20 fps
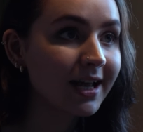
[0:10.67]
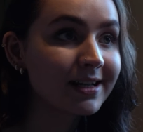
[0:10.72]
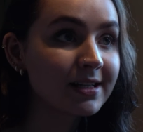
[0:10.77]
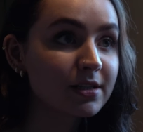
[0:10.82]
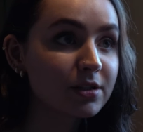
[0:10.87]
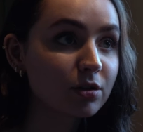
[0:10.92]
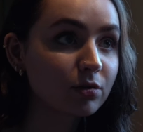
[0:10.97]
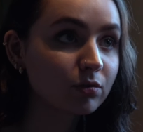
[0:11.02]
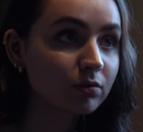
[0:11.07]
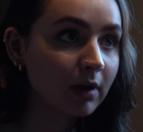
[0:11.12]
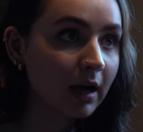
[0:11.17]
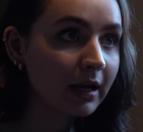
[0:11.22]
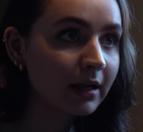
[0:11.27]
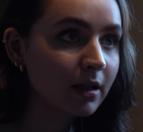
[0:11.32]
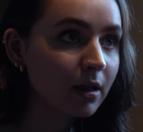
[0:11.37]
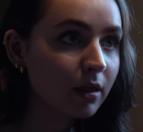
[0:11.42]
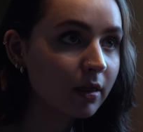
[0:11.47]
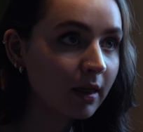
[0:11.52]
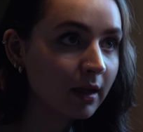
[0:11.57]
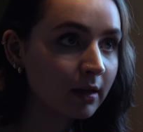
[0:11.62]
it's the right
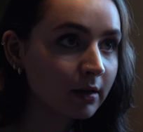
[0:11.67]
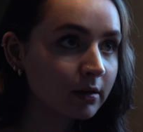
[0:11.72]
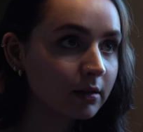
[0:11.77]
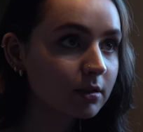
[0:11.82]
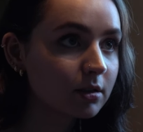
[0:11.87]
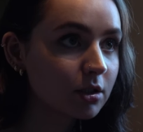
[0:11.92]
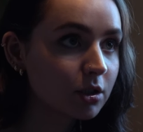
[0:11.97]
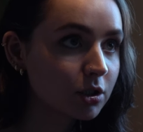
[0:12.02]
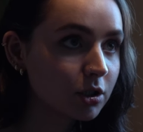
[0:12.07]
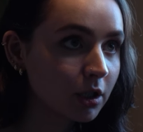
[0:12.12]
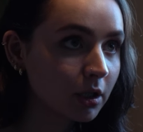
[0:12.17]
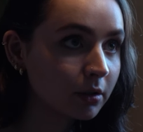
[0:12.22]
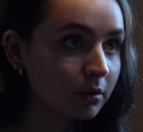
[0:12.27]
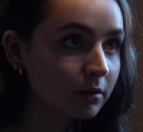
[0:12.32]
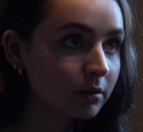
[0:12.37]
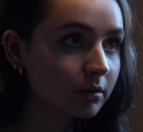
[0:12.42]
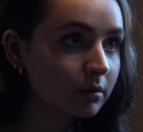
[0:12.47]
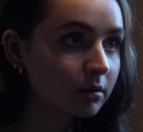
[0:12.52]
thing to do.